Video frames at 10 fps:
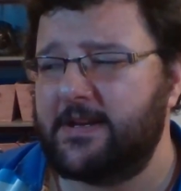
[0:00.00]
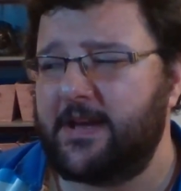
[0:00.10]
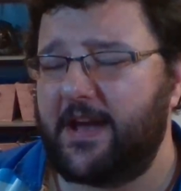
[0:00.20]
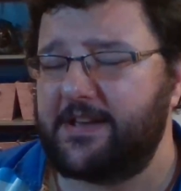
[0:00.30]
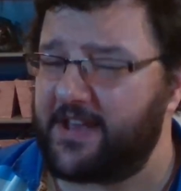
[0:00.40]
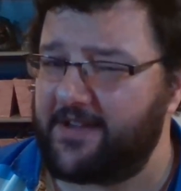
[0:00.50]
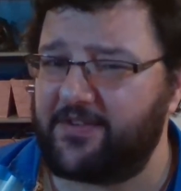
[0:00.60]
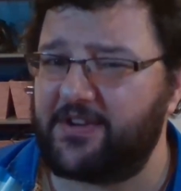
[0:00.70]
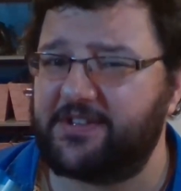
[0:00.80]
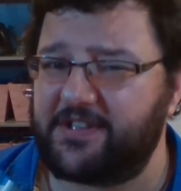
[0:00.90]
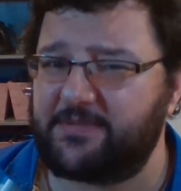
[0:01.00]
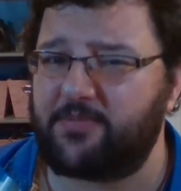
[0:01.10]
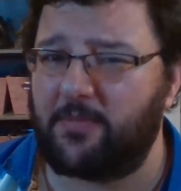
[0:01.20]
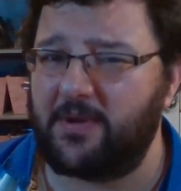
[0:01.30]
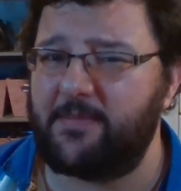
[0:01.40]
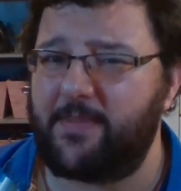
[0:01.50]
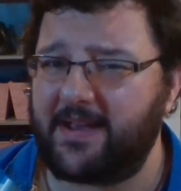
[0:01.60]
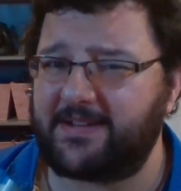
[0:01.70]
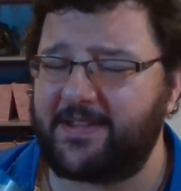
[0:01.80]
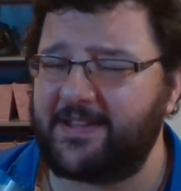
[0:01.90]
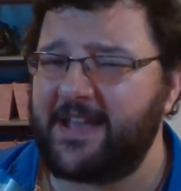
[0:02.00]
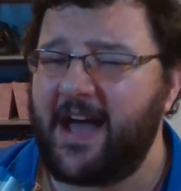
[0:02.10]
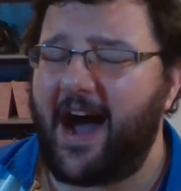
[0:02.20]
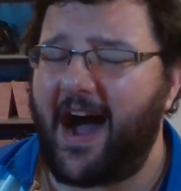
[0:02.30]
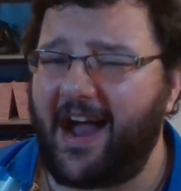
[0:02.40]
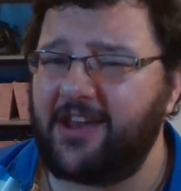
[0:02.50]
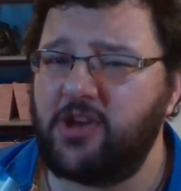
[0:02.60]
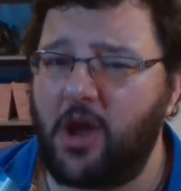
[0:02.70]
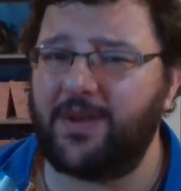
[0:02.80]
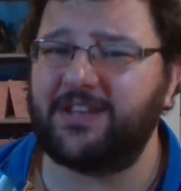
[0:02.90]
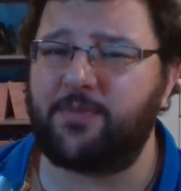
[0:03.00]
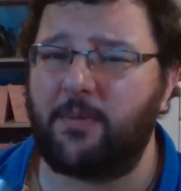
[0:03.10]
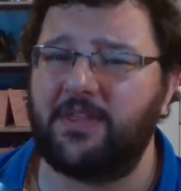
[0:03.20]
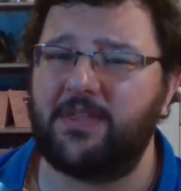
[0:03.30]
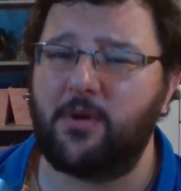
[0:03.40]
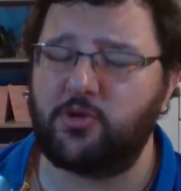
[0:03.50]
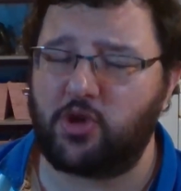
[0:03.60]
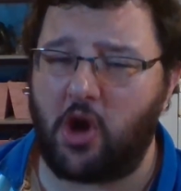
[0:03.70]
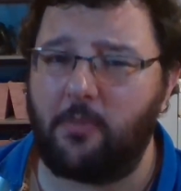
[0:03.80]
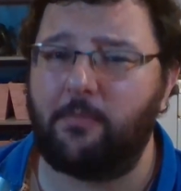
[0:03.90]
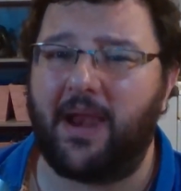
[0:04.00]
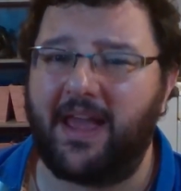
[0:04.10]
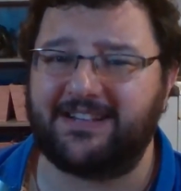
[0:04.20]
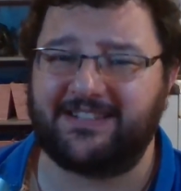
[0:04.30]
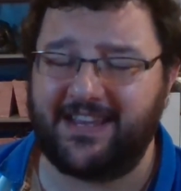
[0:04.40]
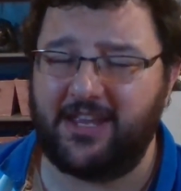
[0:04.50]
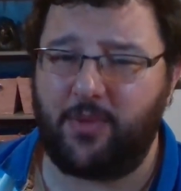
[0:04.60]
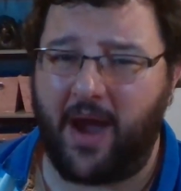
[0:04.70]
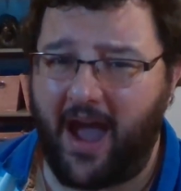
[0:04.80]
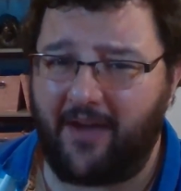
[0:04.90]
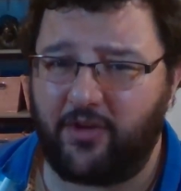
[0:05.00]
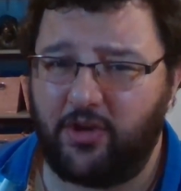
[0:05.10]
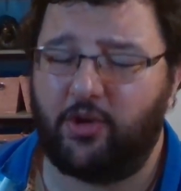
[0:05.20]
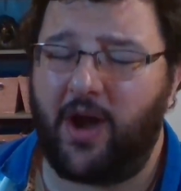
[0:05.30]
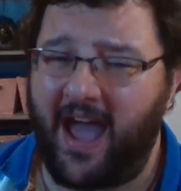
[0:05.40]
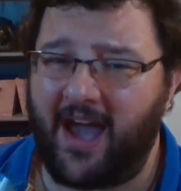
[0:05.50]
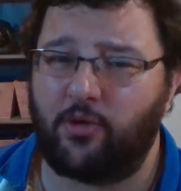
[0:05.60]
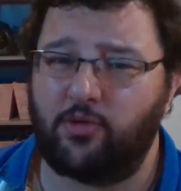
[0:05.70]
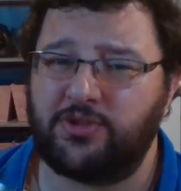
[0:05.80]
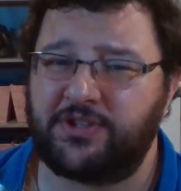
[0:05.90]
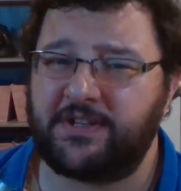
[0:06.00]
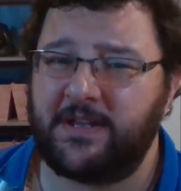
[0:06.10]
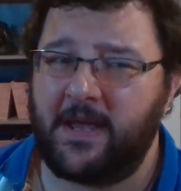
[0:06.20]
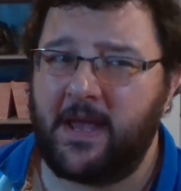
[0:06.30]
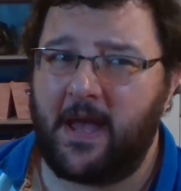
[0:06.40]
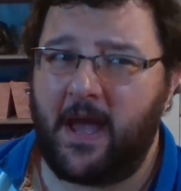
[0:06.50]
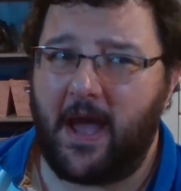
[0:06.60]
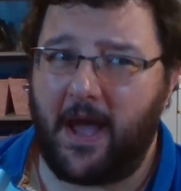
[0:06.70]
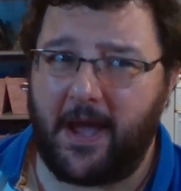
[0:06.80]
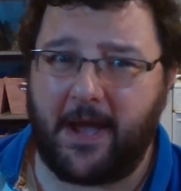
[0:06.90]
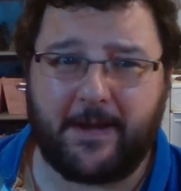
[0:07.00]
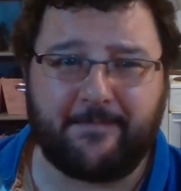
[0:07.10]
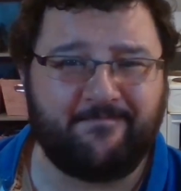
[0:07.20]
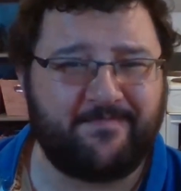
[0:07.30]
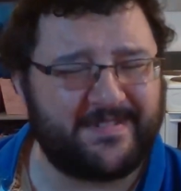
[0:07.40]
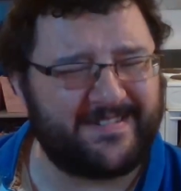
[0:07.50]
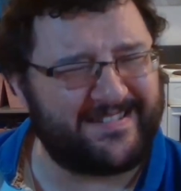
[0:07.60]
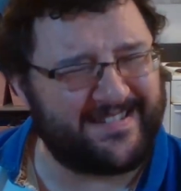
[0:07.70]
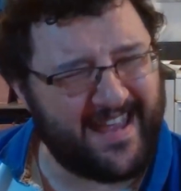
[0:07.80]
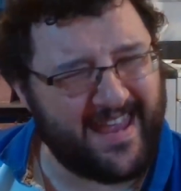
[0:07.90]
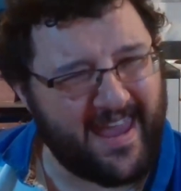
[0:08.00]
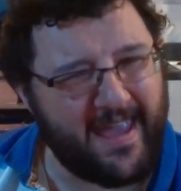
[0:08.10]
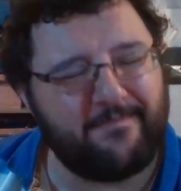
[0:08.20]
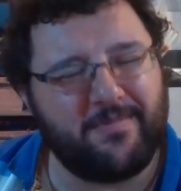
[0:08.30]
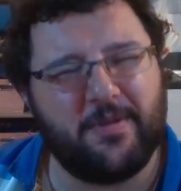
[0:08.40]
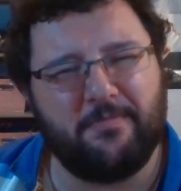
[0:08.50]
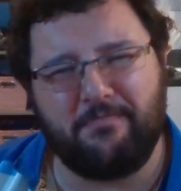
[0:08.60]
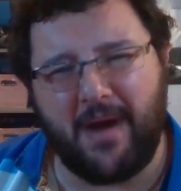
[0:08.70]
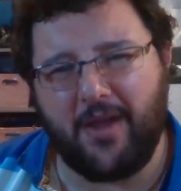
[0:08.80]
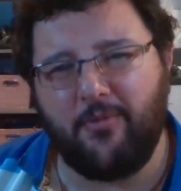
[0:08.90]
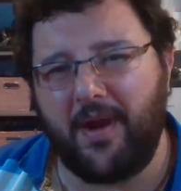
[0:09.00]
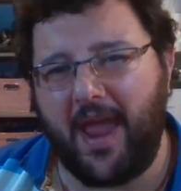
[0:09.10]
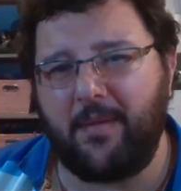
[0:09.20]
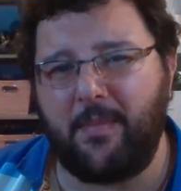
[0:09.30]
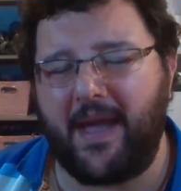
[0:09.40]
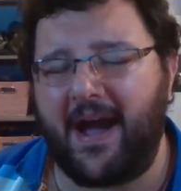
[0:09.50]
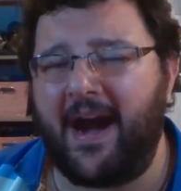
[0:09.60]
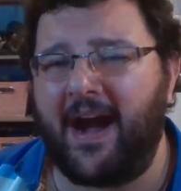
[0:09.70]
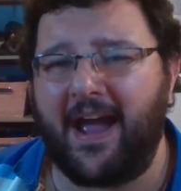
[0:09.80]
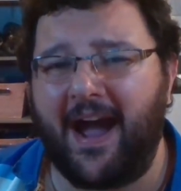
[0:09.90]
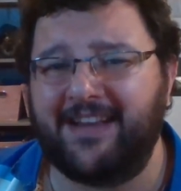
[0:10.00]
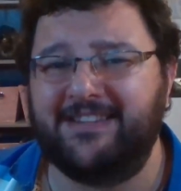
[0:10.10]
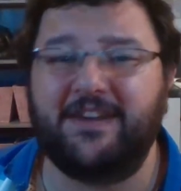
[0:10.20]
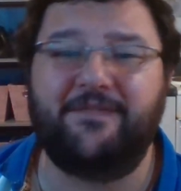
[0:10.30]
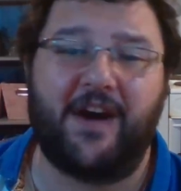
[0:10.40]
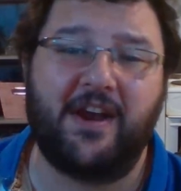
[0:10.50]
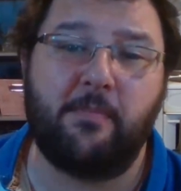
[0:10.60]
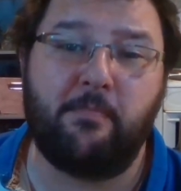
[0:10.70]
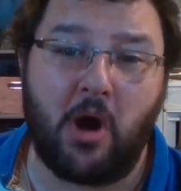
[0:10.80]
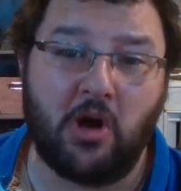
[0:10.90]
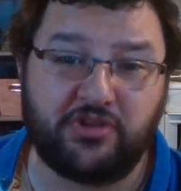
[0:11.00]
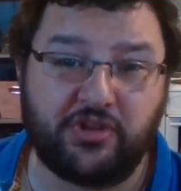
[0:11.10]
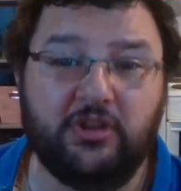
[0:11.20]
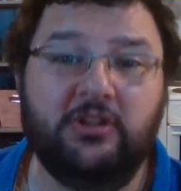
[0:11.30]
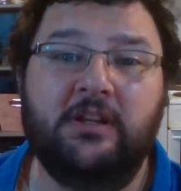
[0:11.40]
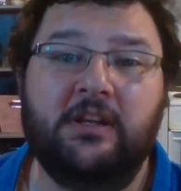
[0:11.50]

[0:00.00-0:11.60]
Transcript: as evidence is probably the better thing. I know it's probably the most complex thing you have in your house, but you might want to aim a bit higher. I did find a puzzle